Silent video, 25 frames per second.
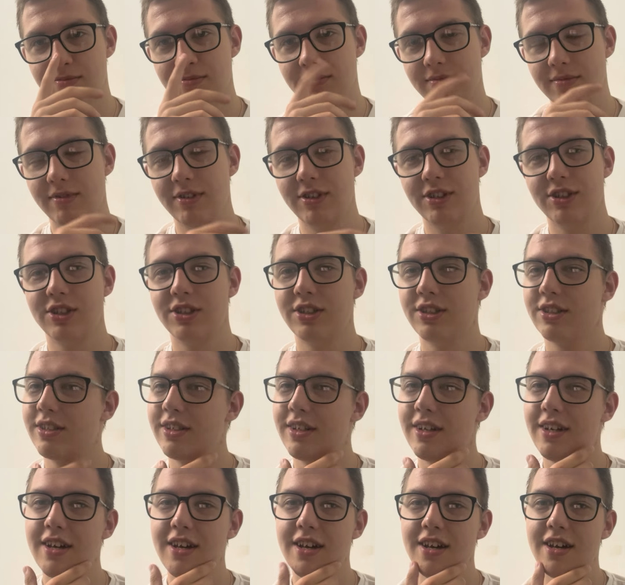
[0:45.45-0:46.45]
Which
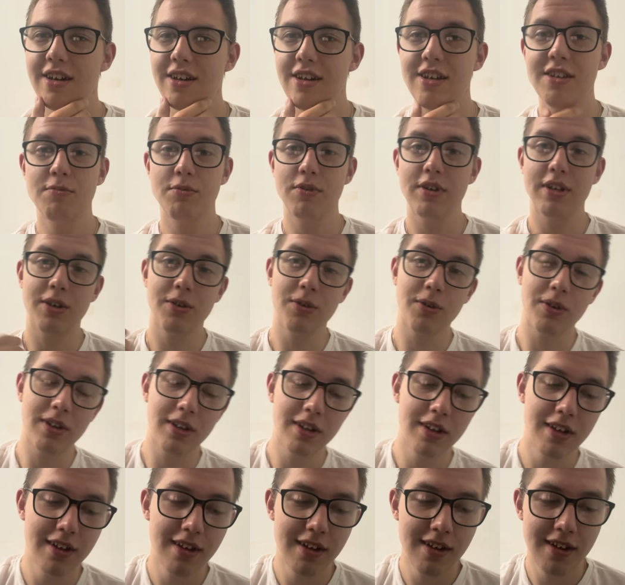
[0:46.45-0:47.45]
is pretty cool.
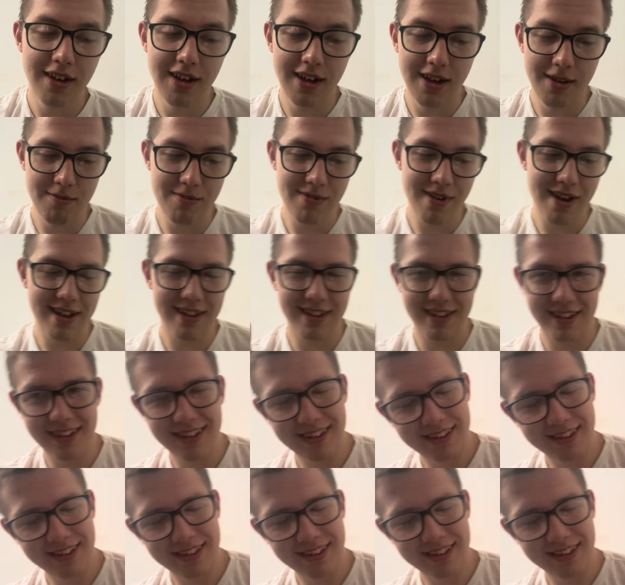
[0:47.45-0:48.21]
But